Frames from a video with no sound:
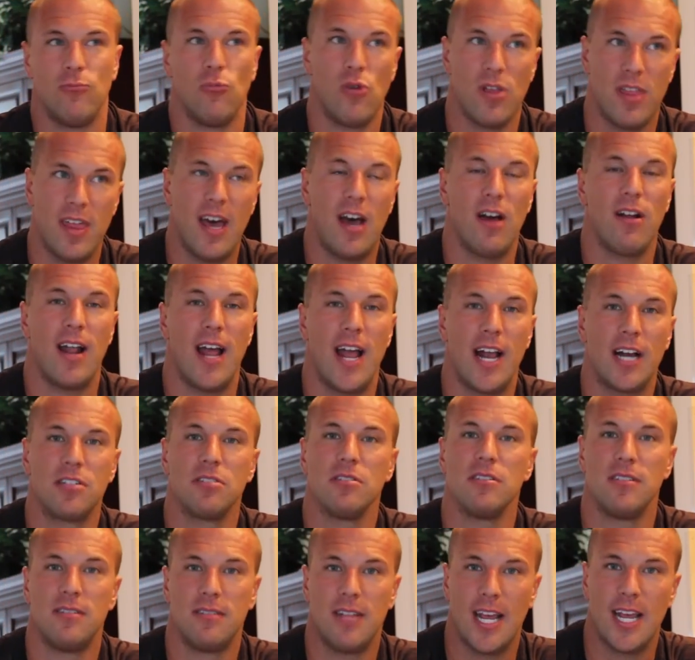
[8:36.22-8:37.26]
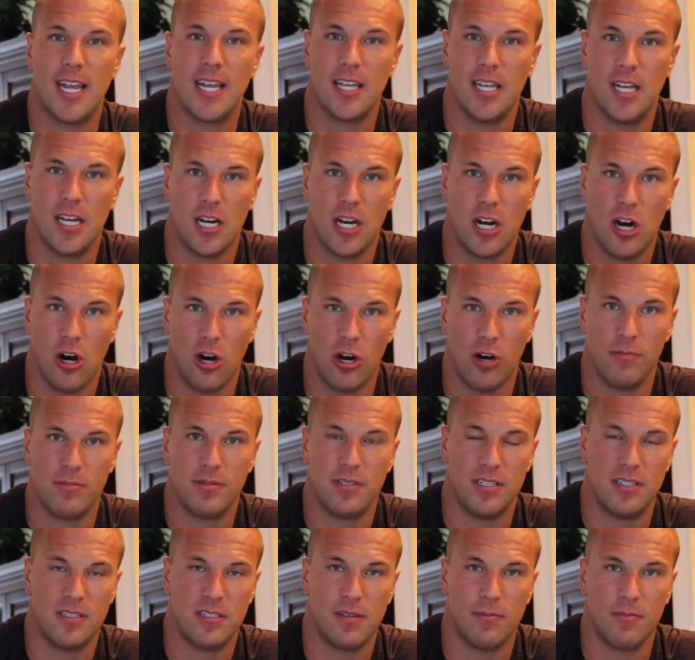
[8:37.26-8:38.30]
without actually taking in
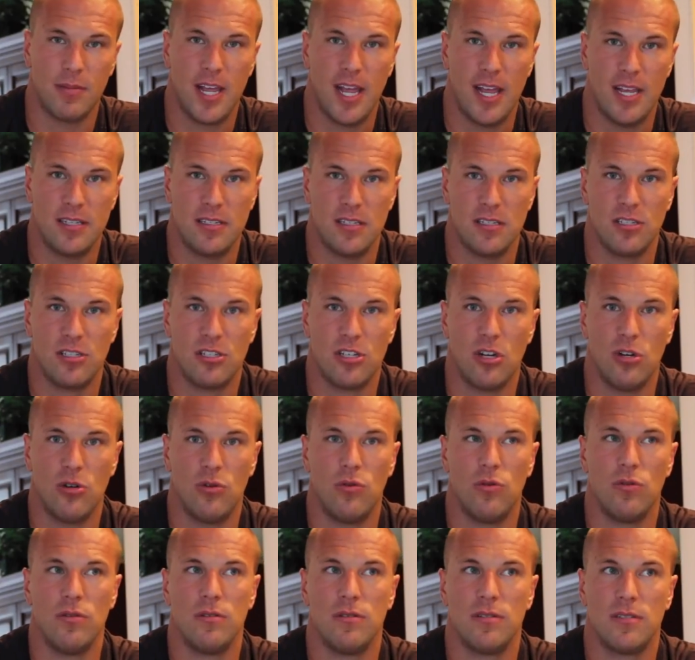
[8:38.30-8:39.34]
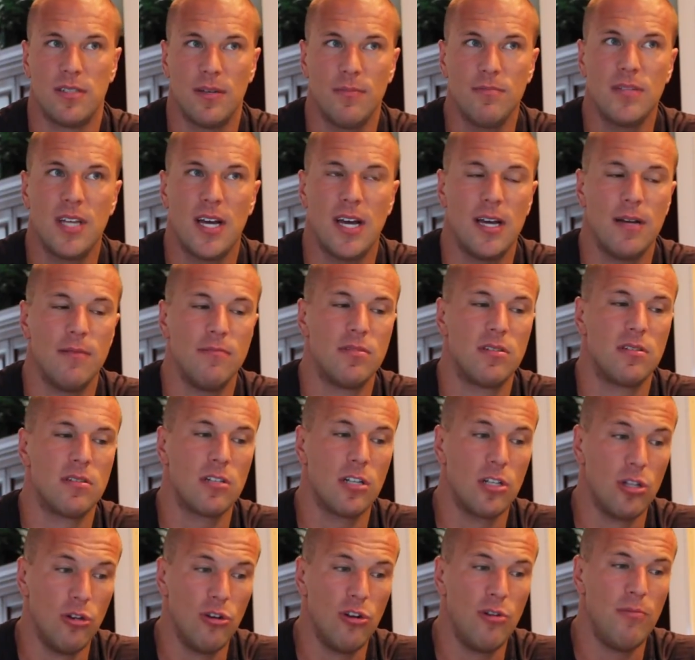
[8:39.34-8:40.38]
carbs in some cases. So sometimes
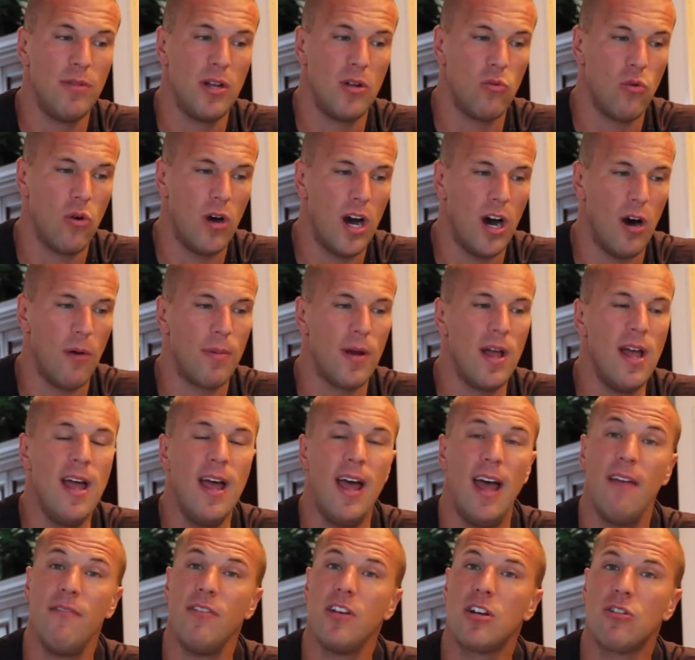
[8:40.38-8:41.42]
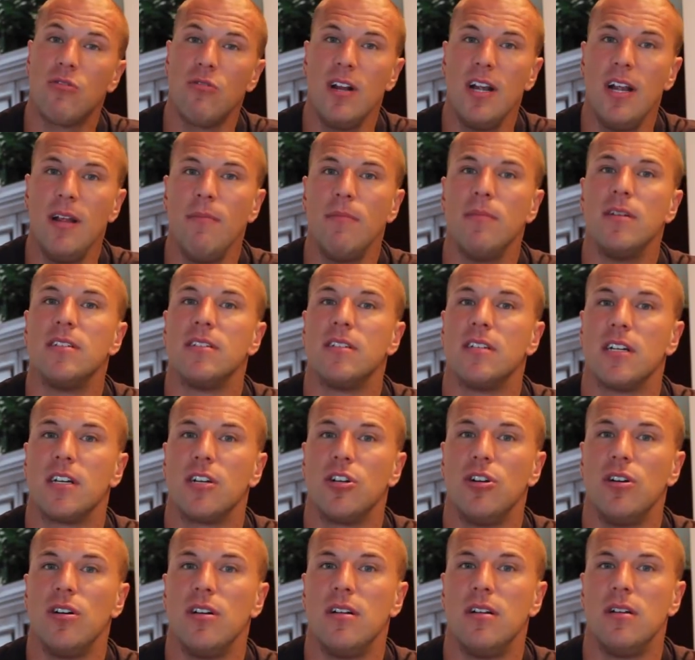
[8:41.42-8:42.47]
glutamine will help. Heavy cream is a
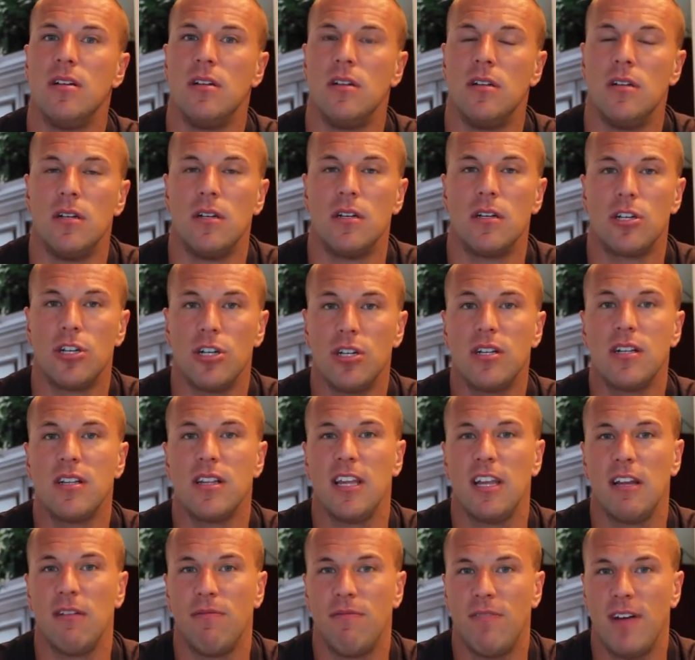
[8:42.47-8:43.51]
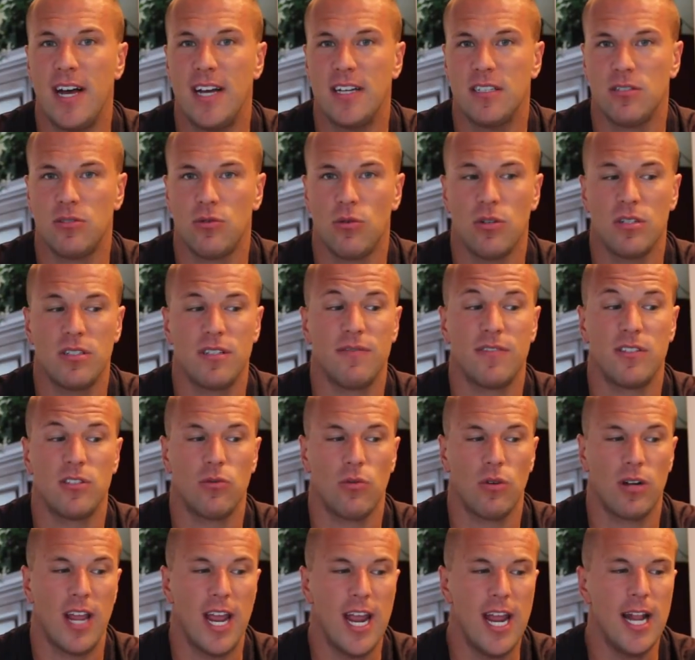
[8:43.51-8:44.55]
good, good clean fat source if it's
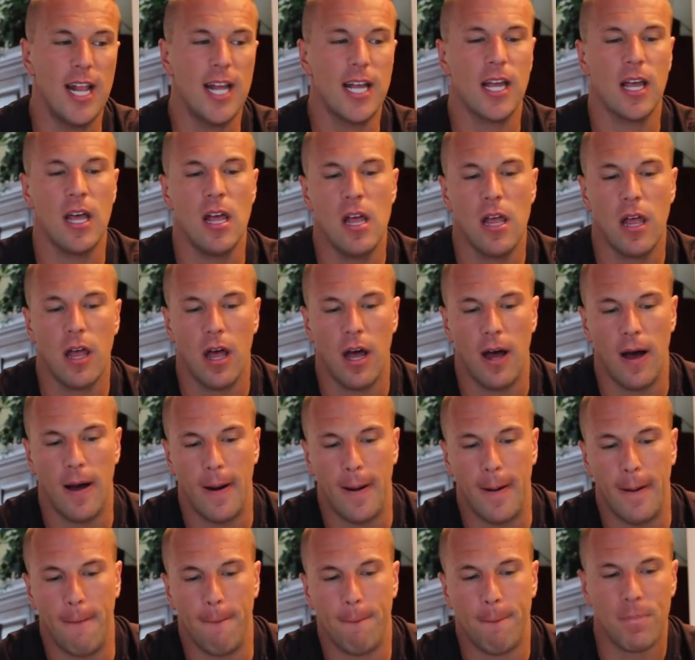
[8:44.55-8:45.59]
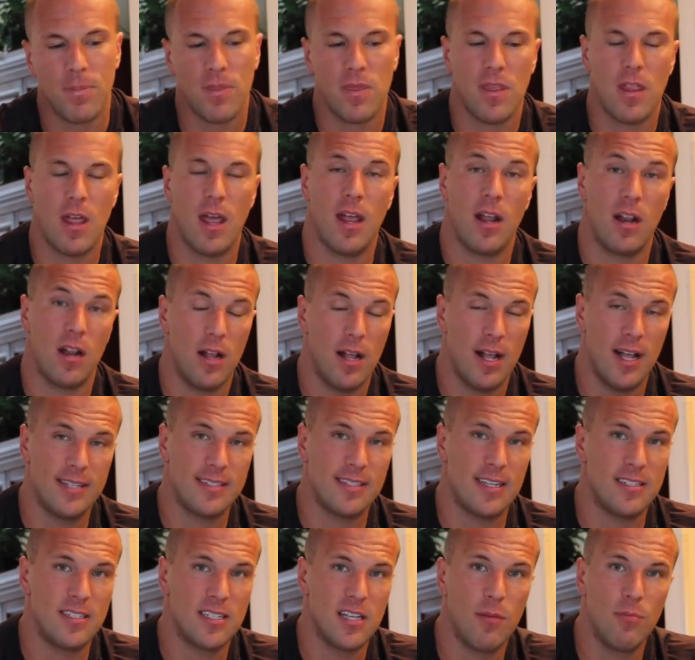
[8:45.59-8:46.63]
organic. Um, and as
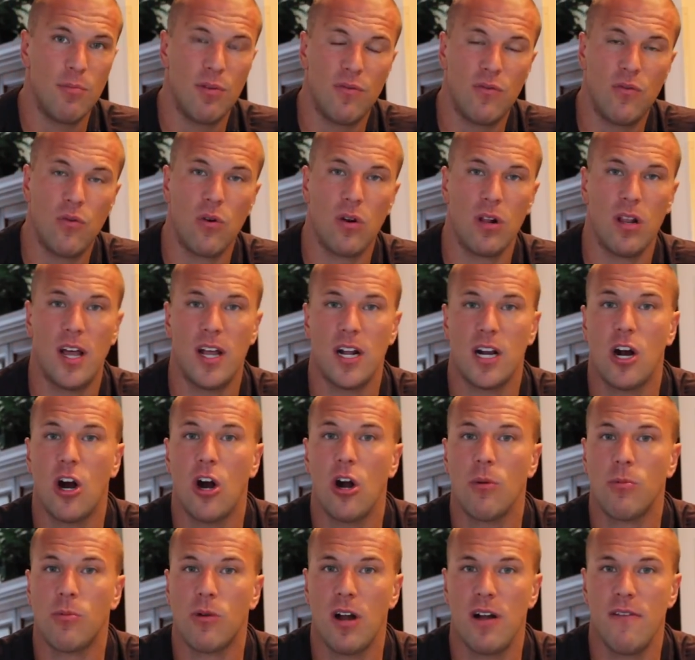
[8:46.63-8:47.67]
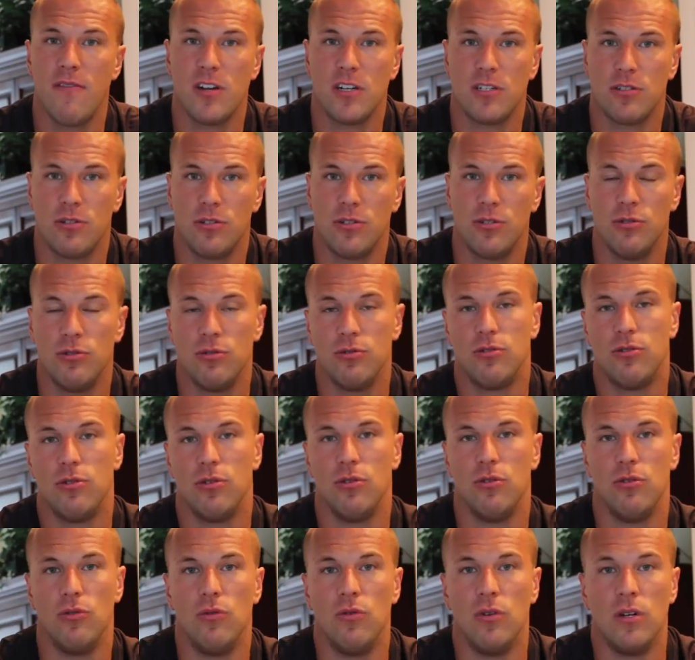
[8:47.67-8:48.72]
I said before, a lot of carb cravings are due
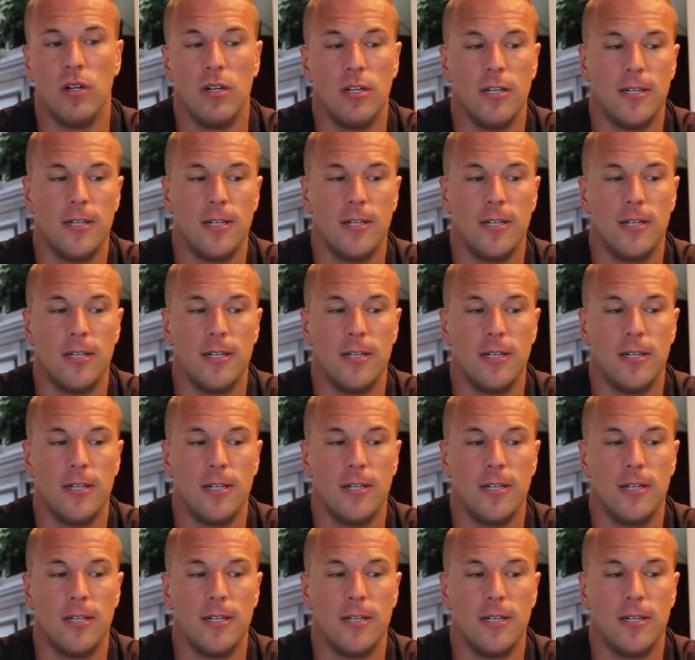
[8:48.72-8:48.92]
to